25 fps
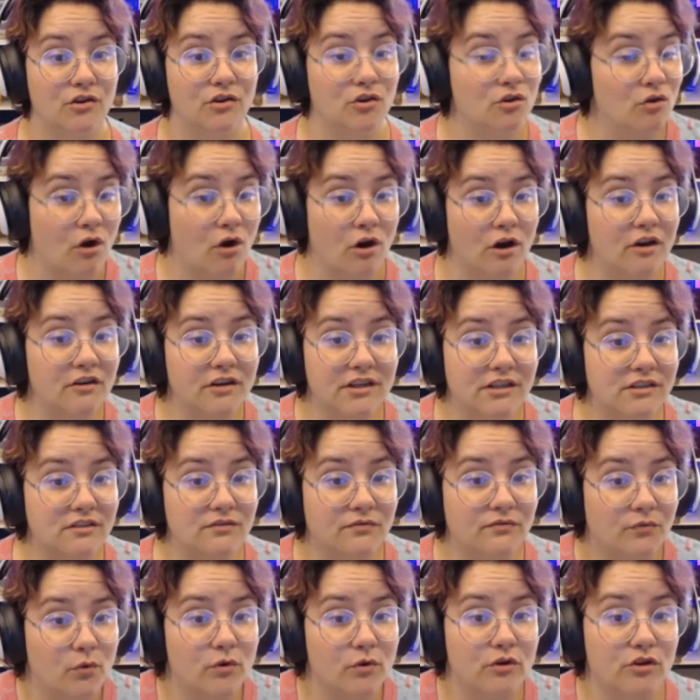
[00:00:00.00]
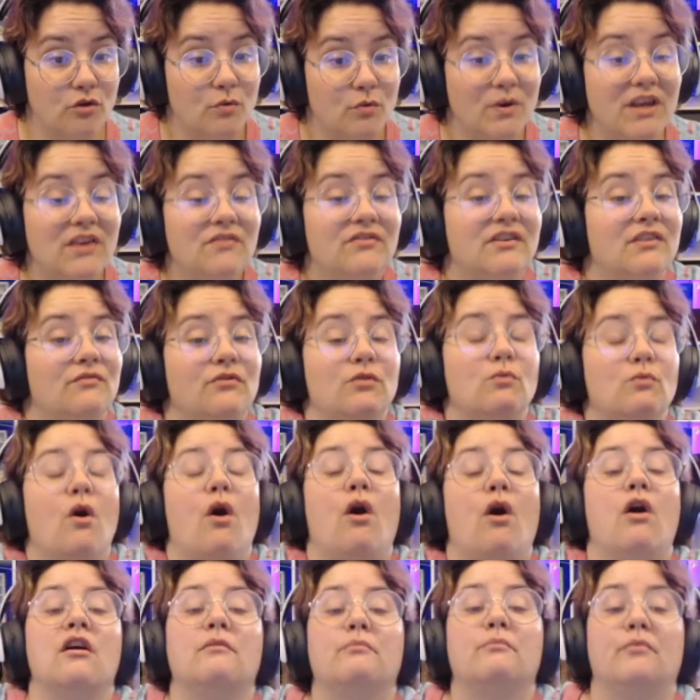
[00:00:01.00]
your art is for you. Even if you
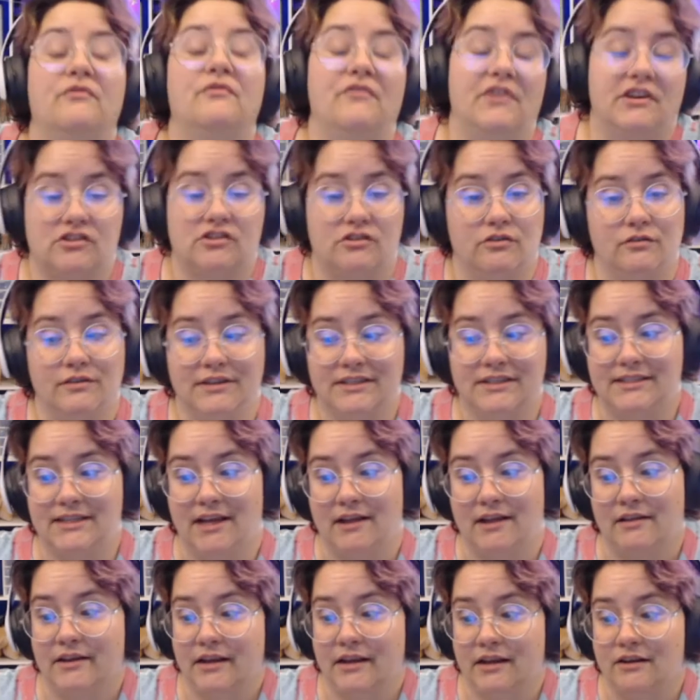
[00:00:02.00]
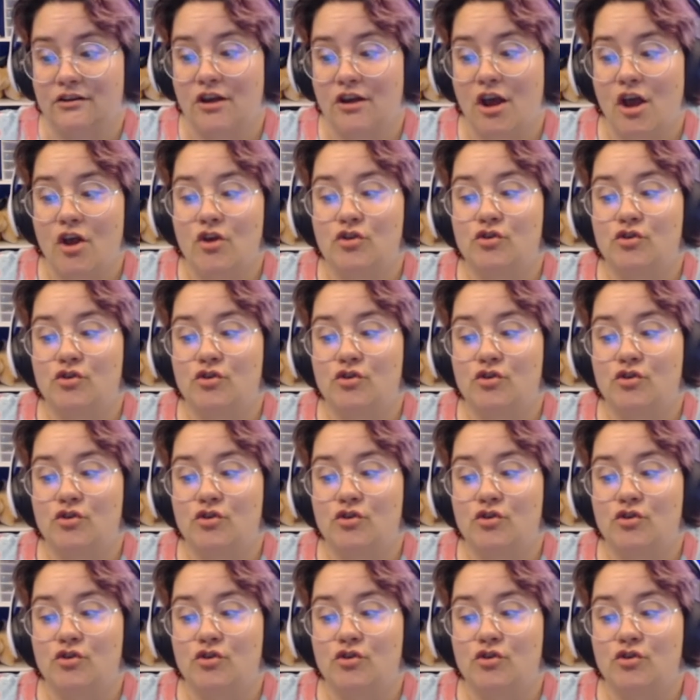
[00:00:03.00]
are professional in selling it,